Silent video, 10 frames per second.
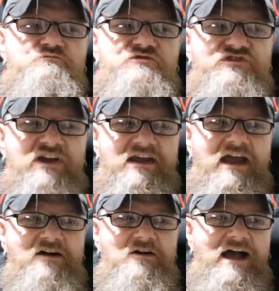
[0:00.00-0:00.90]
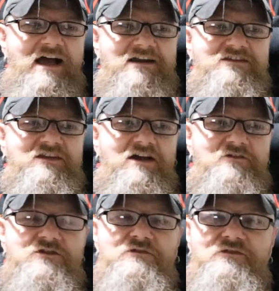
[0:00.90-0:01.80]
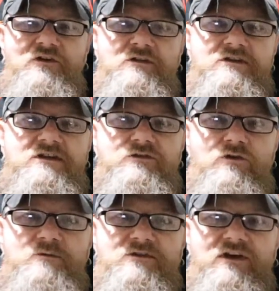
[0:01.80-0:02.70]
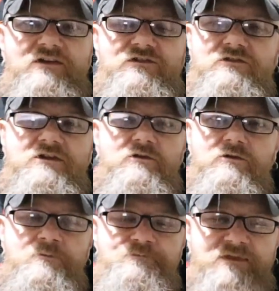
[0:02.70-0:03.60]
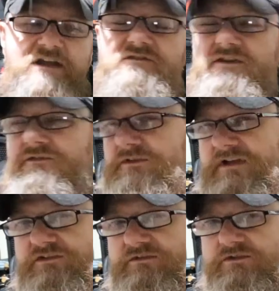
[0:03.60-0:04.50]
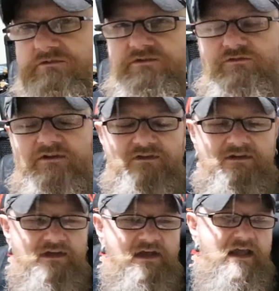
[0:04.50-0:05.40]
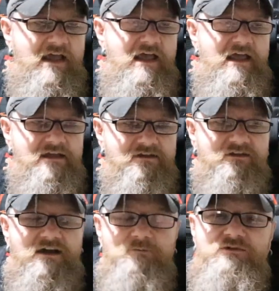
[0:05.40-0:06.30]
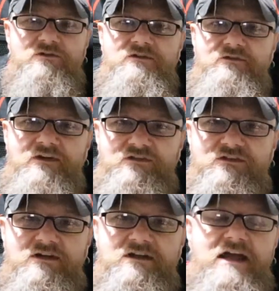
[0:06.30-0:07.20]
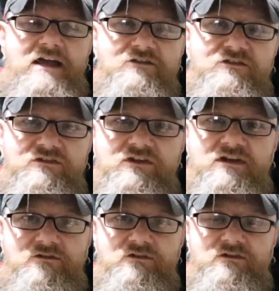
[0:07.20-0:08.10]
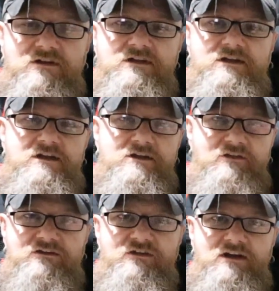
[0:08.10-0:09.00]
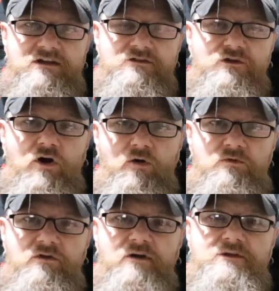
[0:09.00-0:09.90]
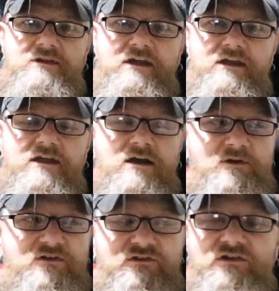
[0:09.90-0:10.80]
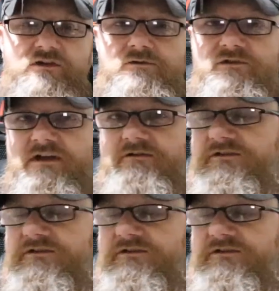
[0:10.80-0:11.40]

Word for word: check out Hallertau if you can find any documentation on it, or if you're interested. It is absolutely fascinating how seriously they take the hop growing there. I mean, it's huge. There